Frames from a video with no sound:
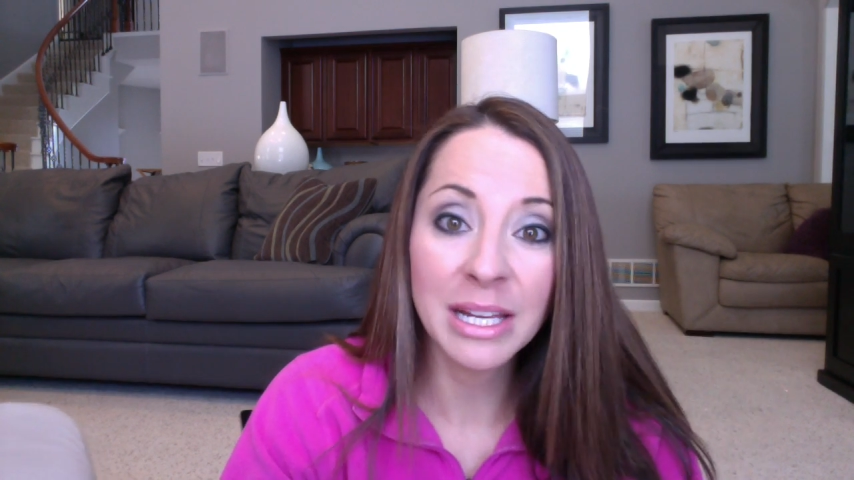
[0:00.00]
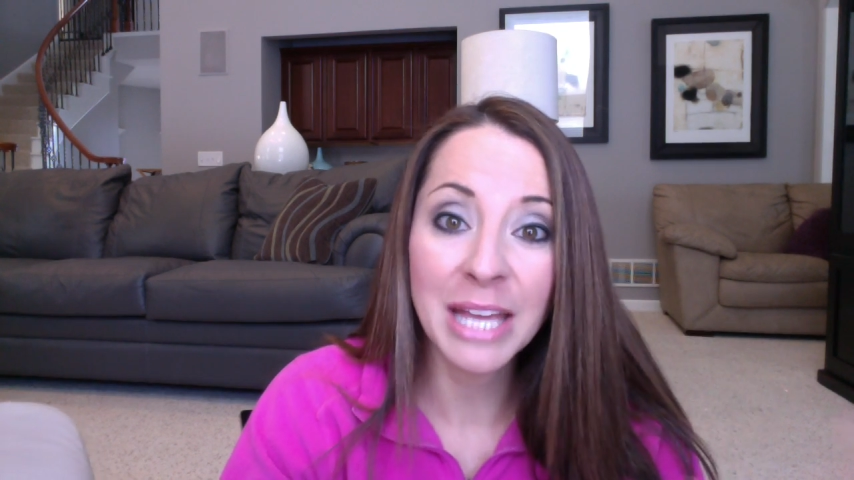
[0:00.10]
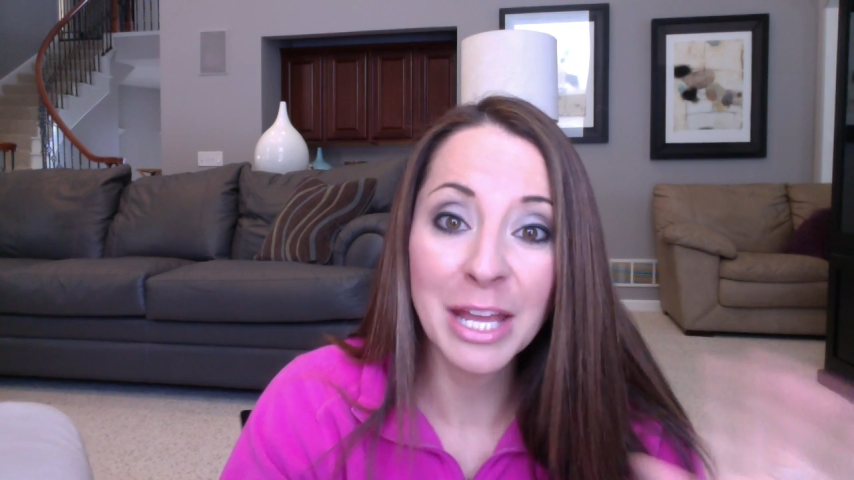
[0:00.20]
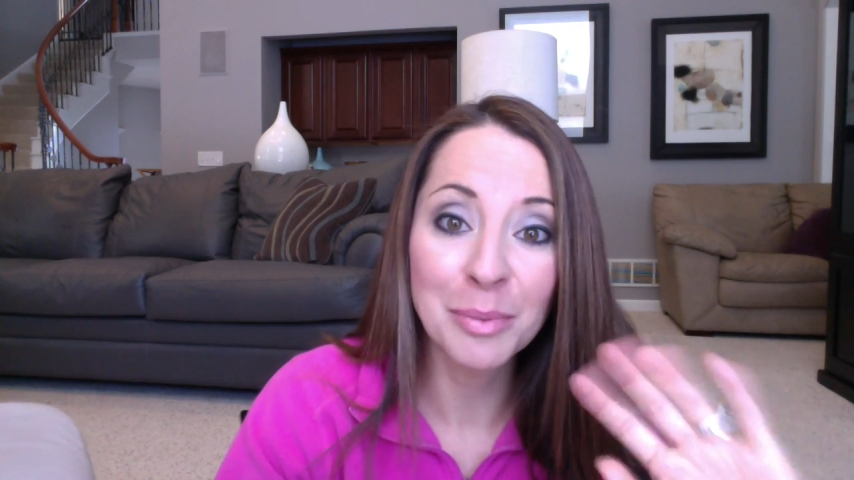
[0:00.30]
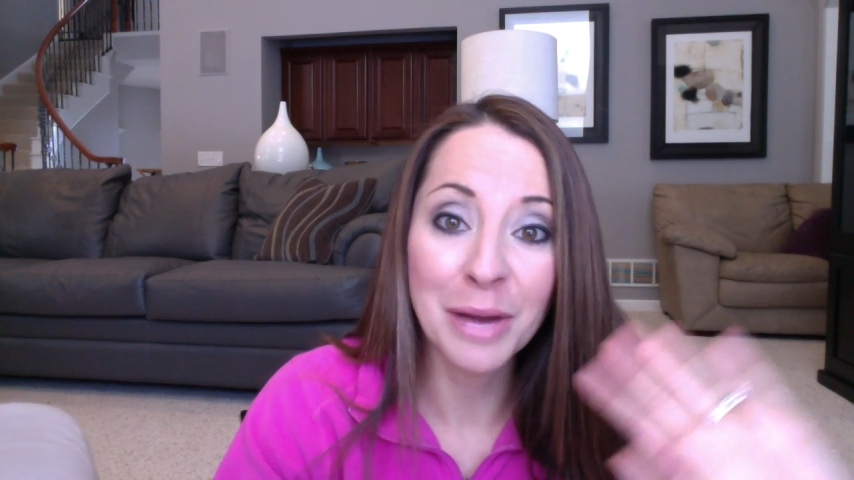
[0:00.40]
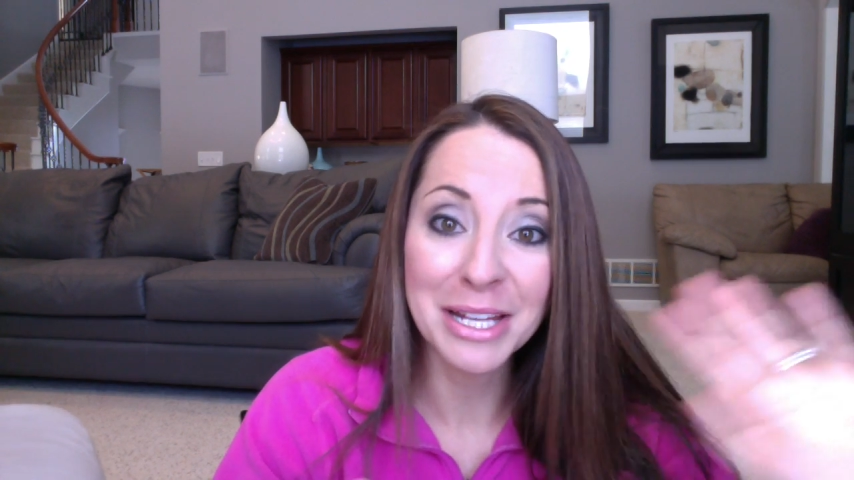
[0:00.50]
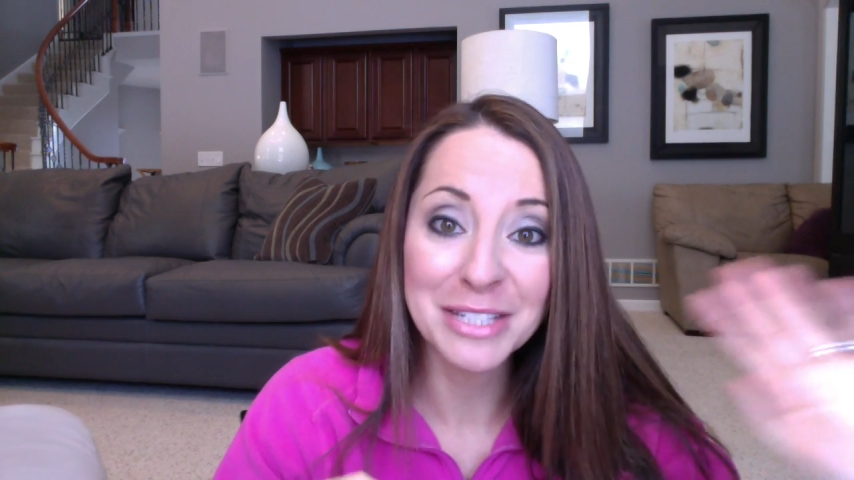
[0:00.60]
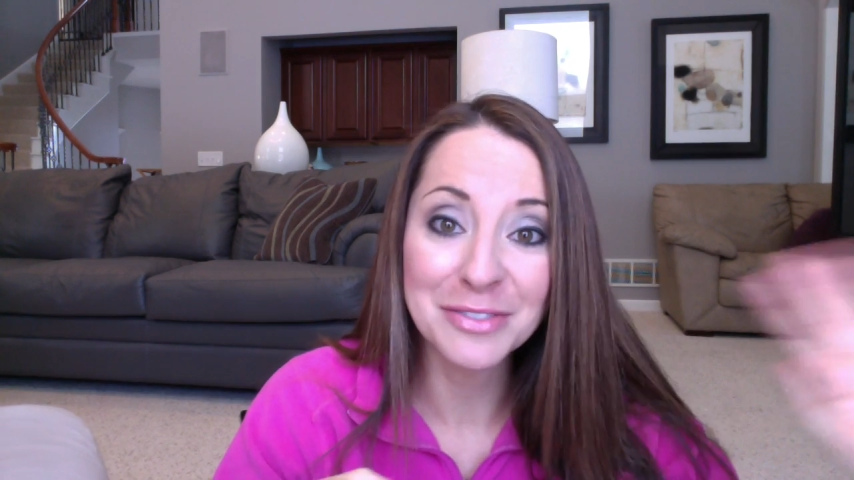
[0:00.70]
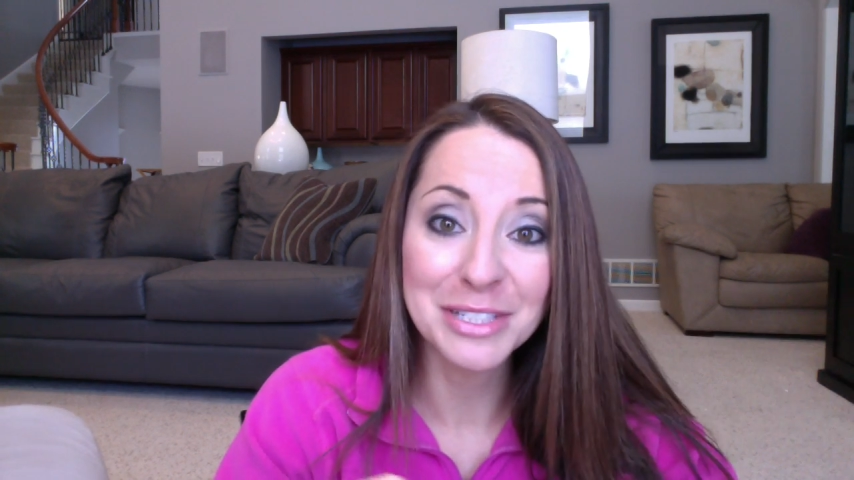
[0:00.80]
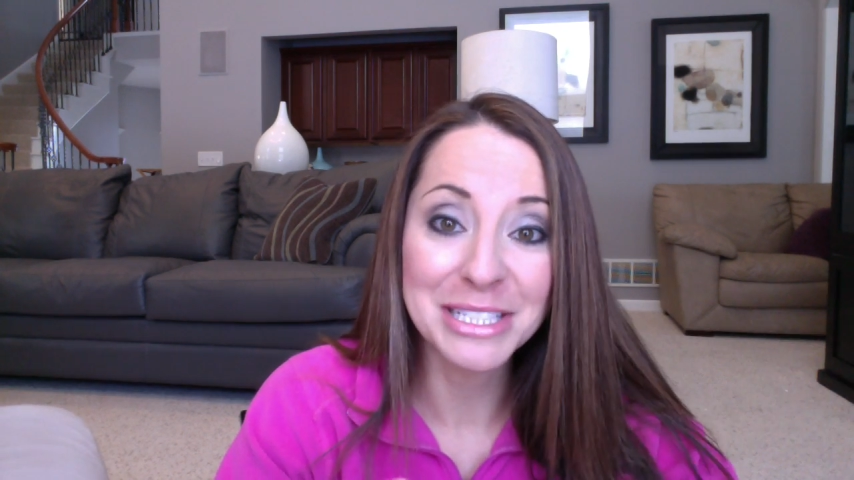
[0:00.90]
get your products
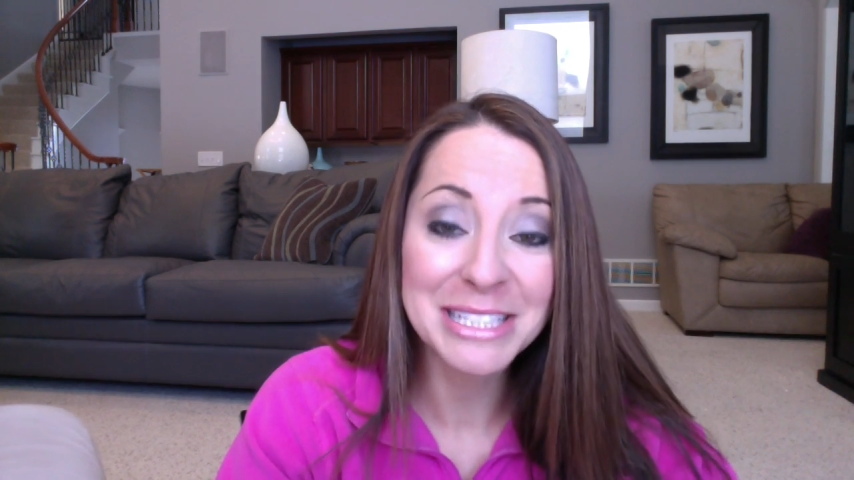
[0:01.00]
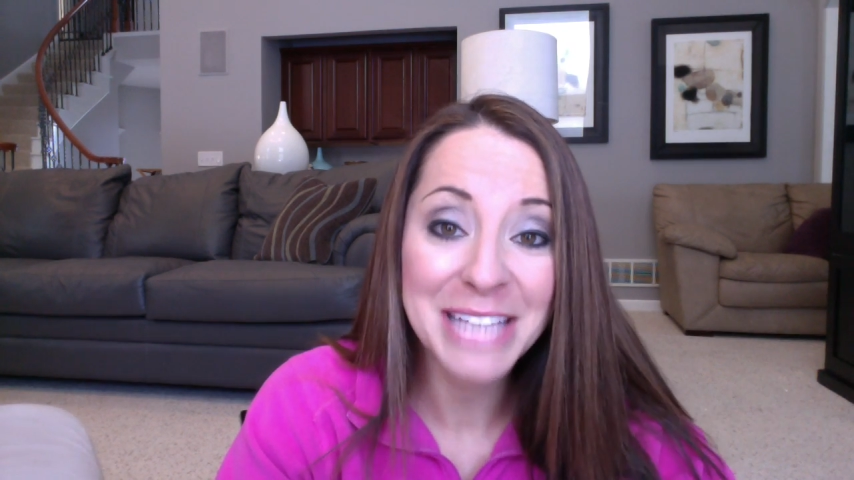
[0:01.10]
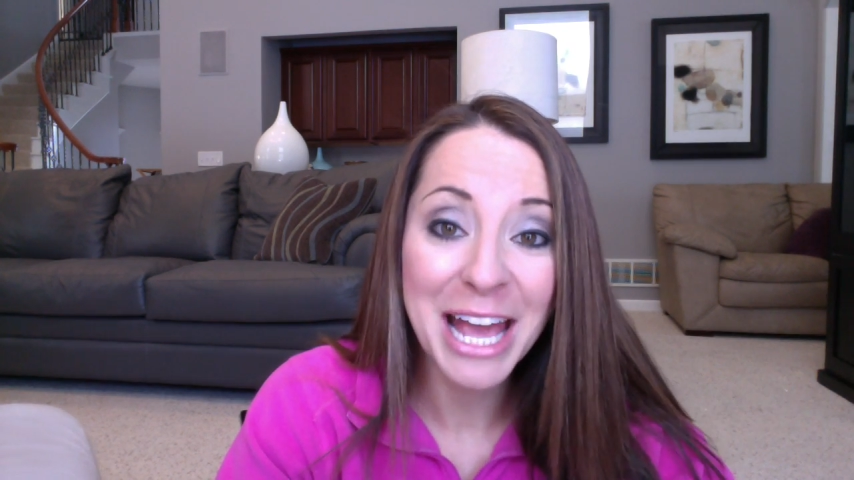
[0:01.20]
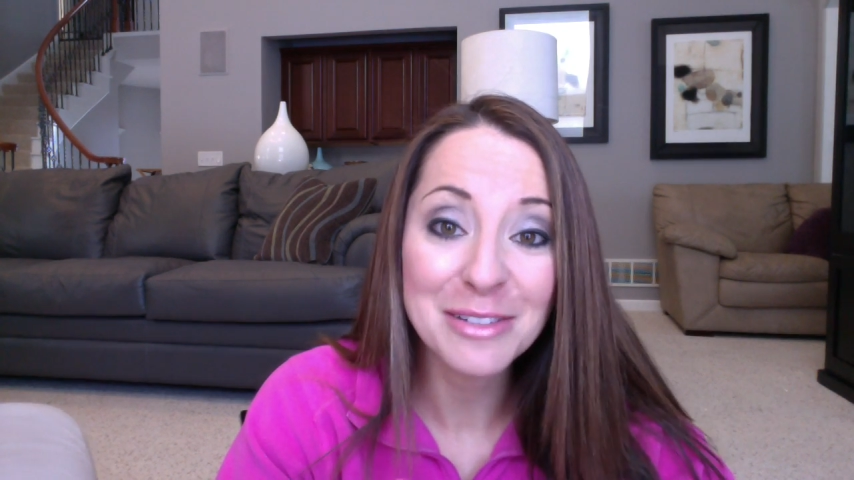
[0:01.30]
for a discount,